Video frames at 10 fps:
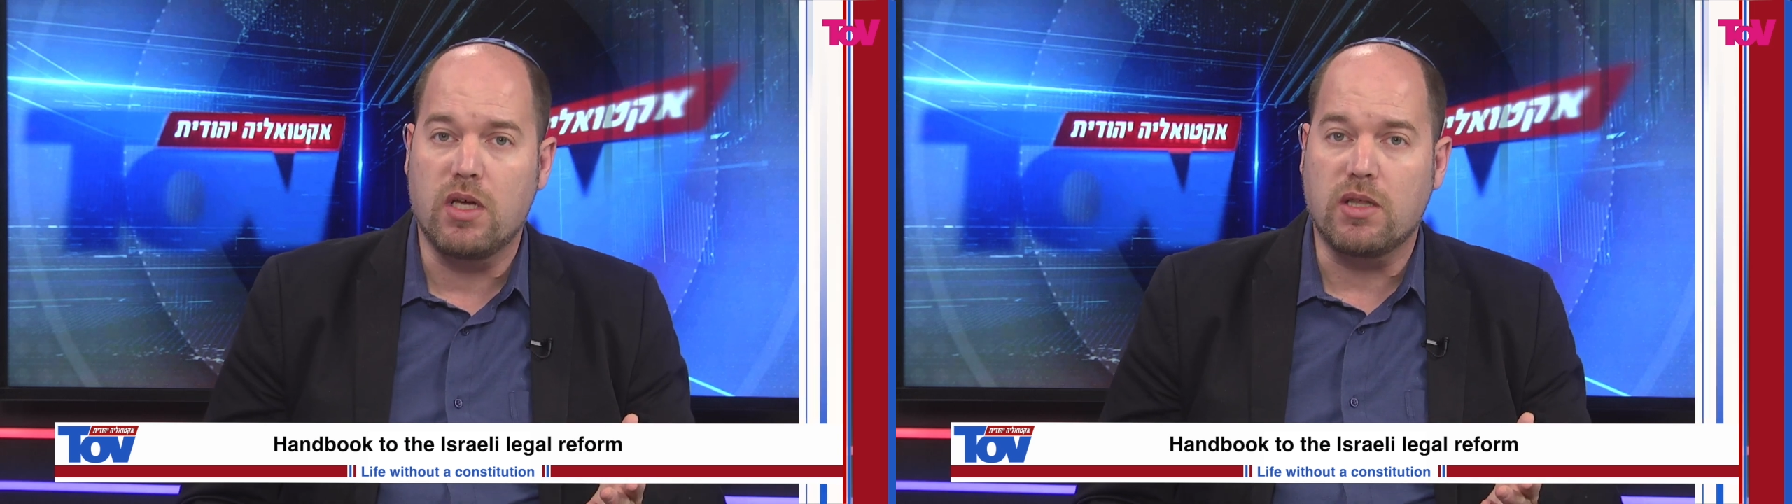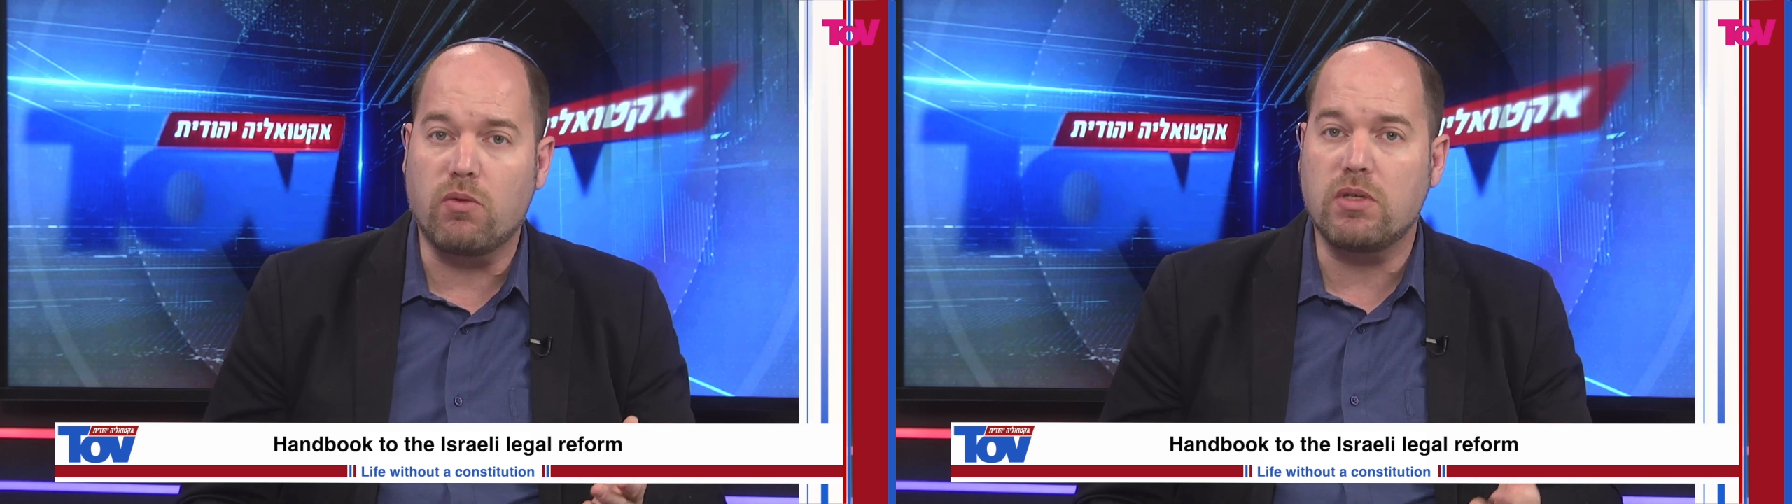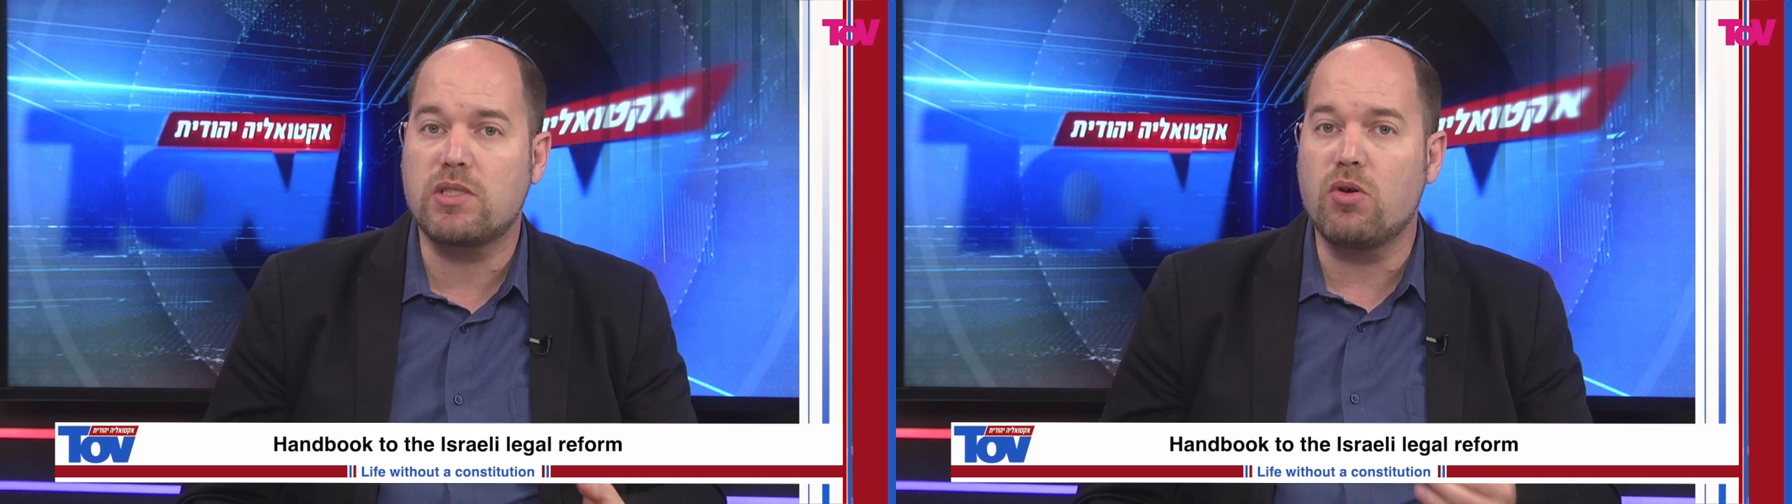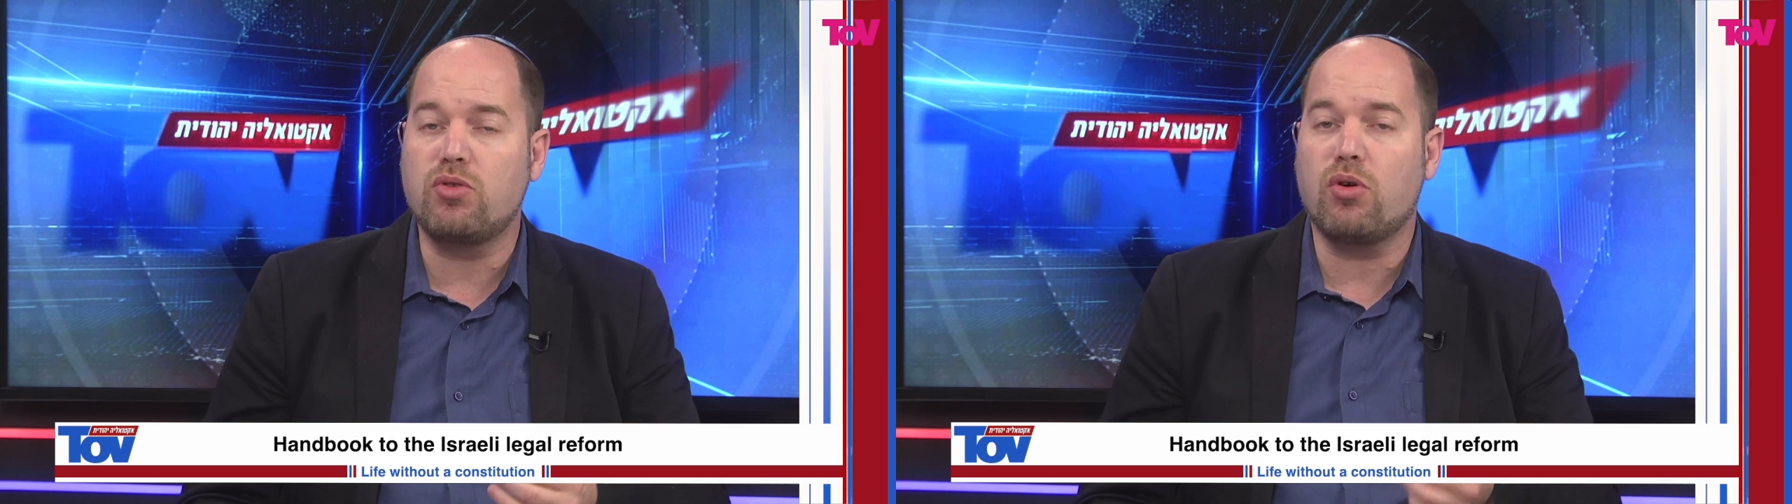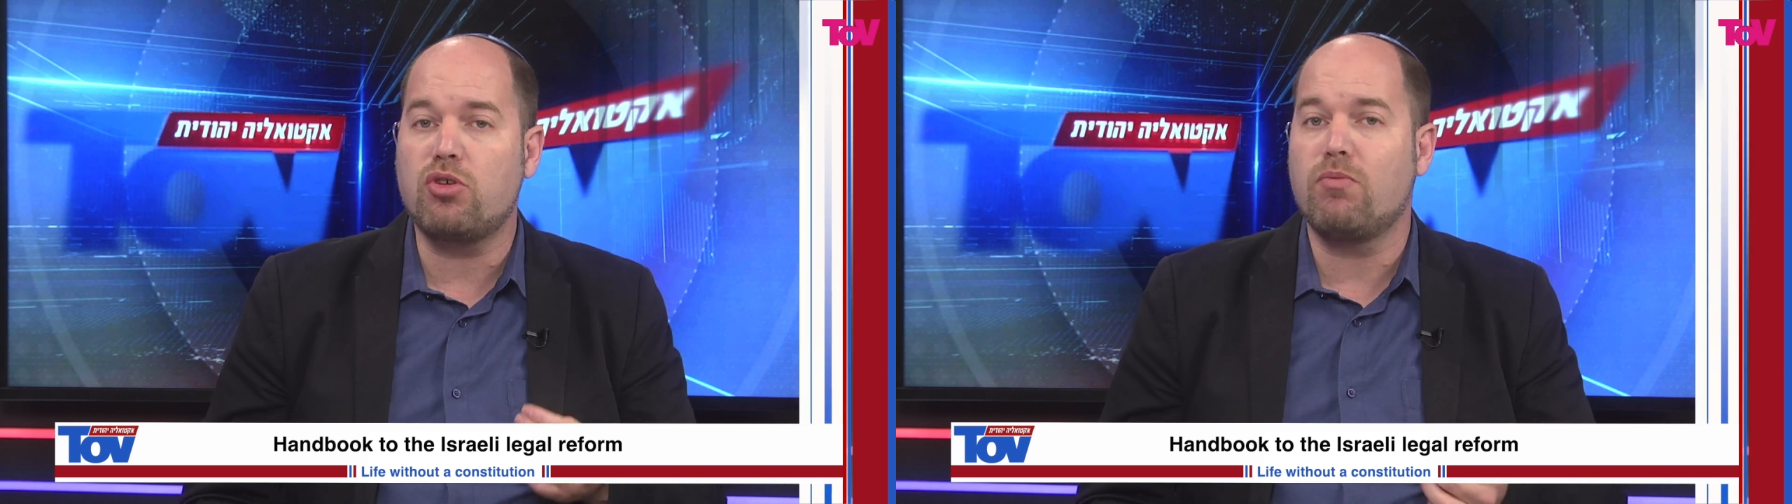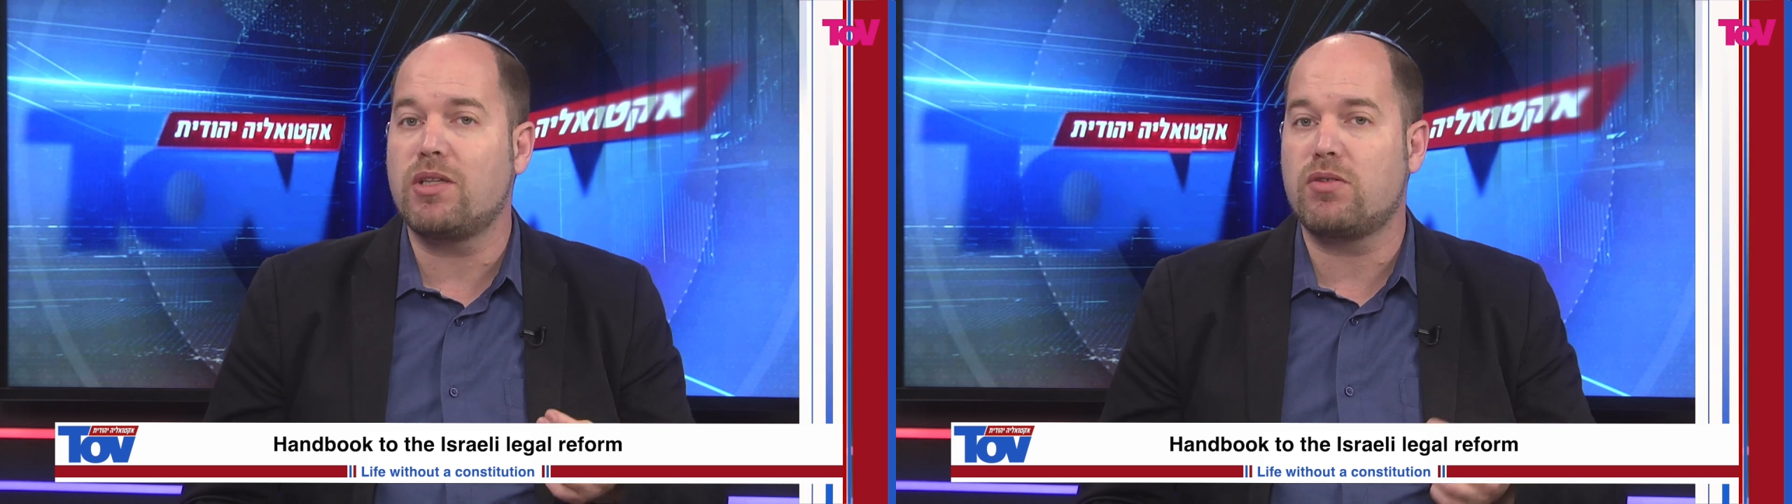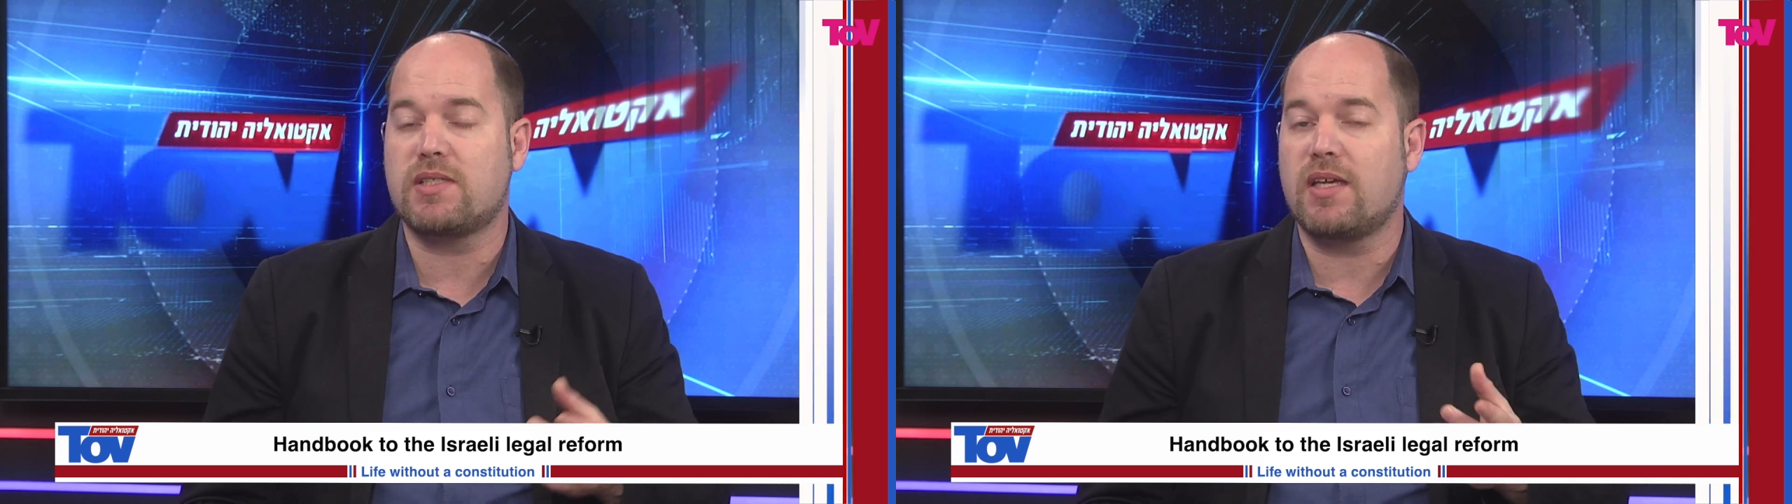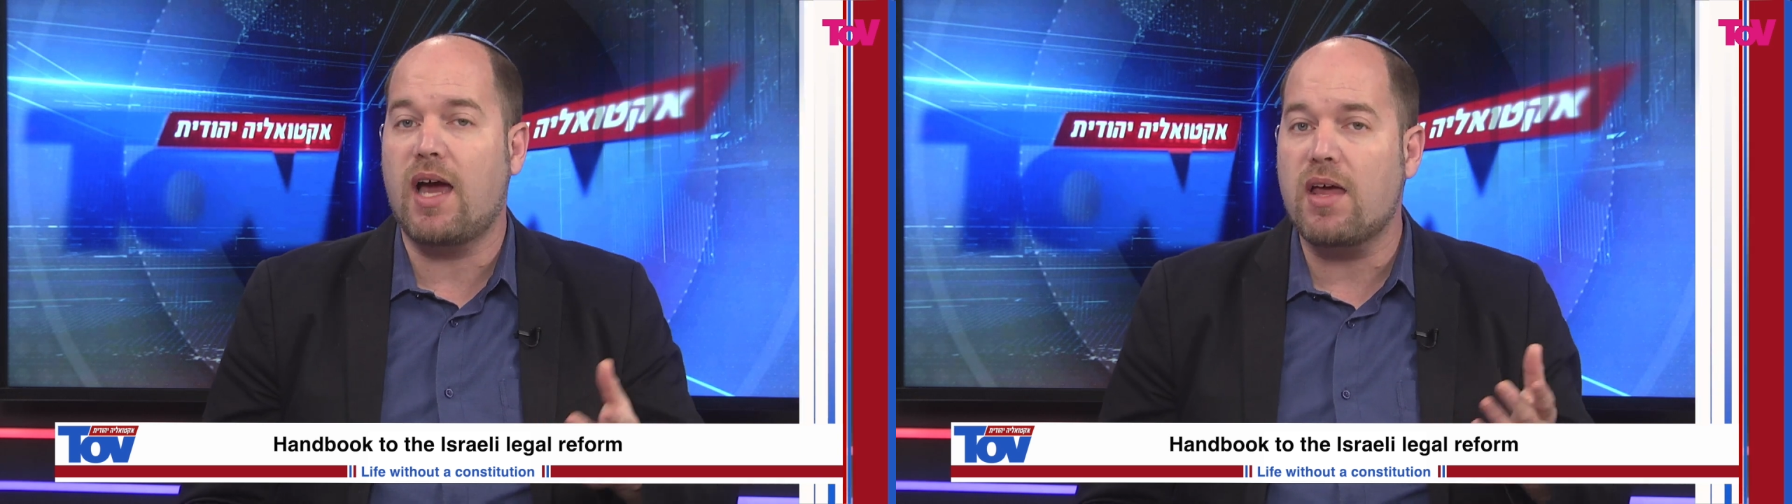There is no document to
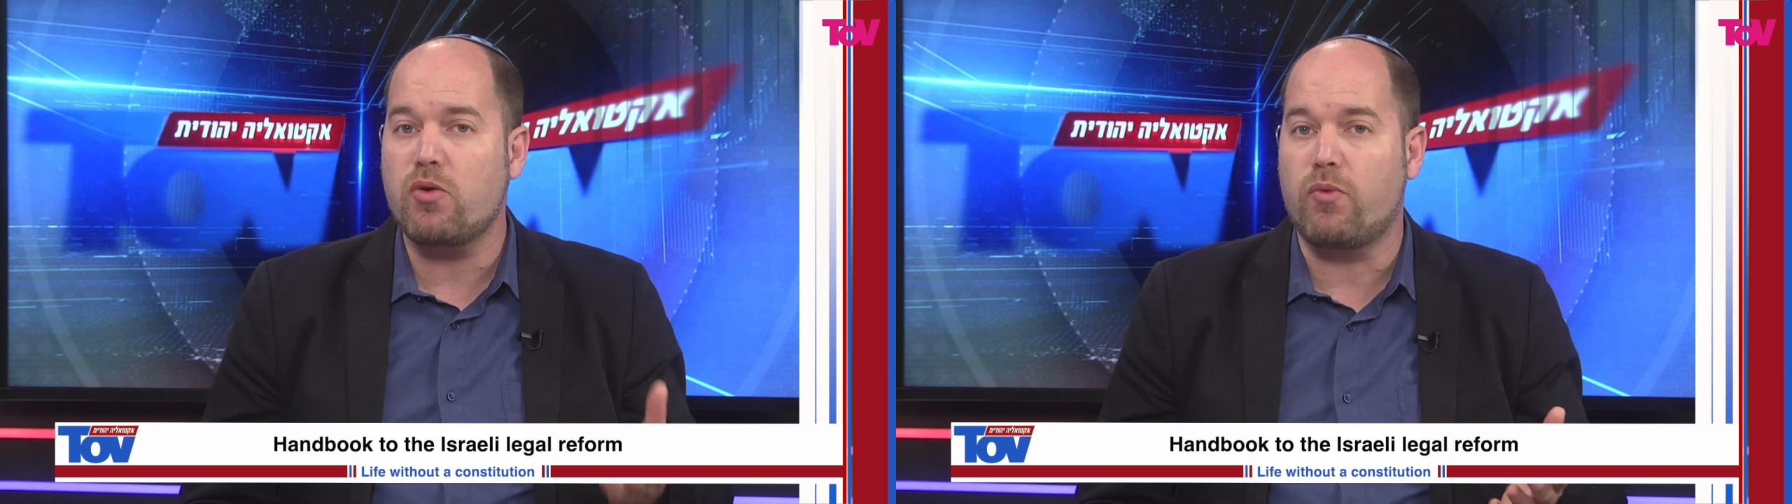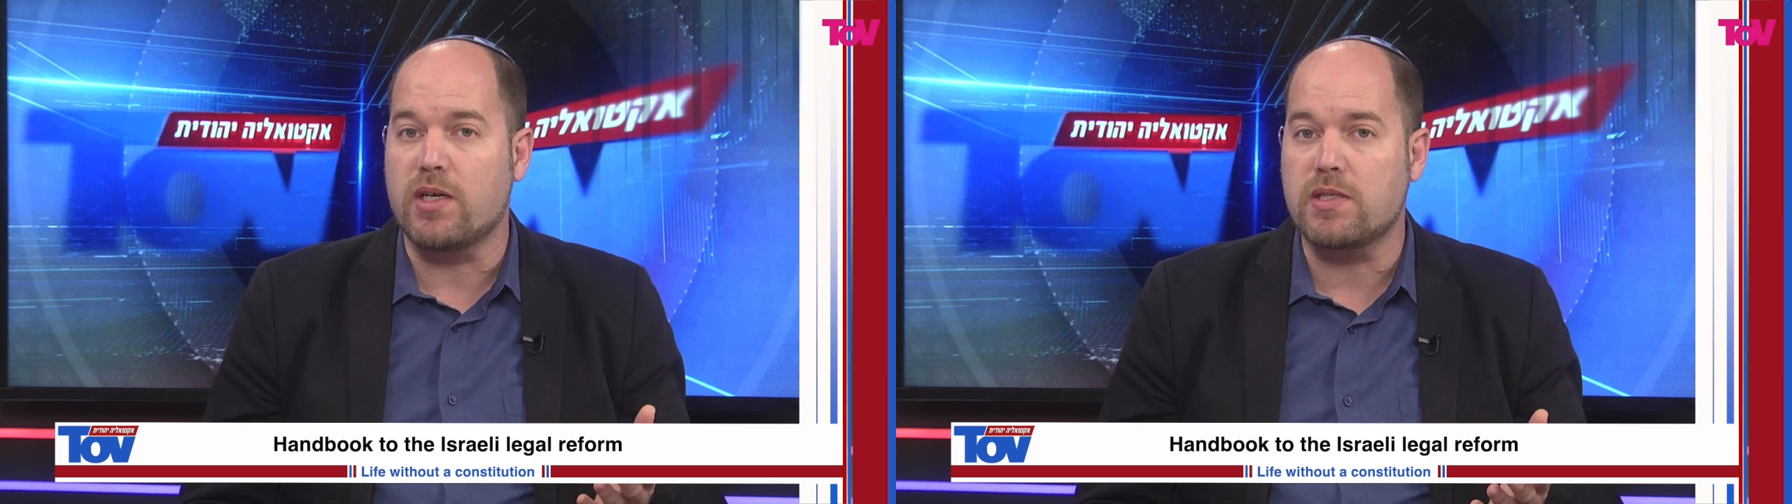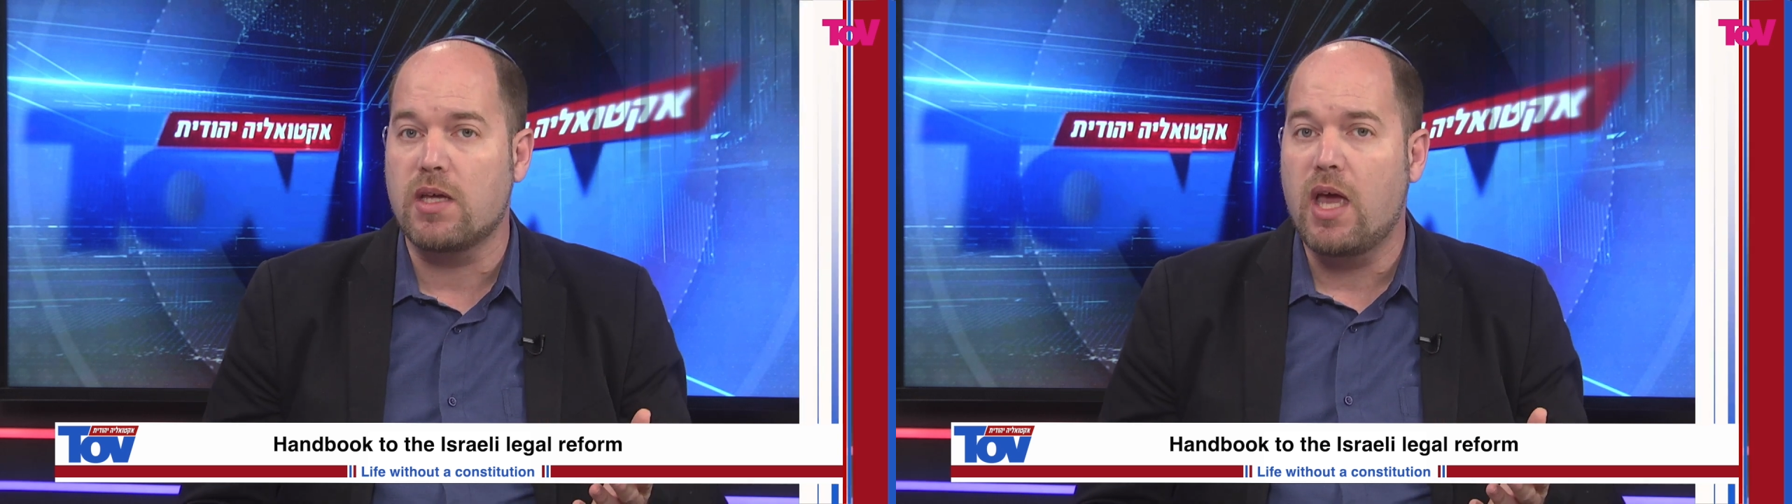say otherwise.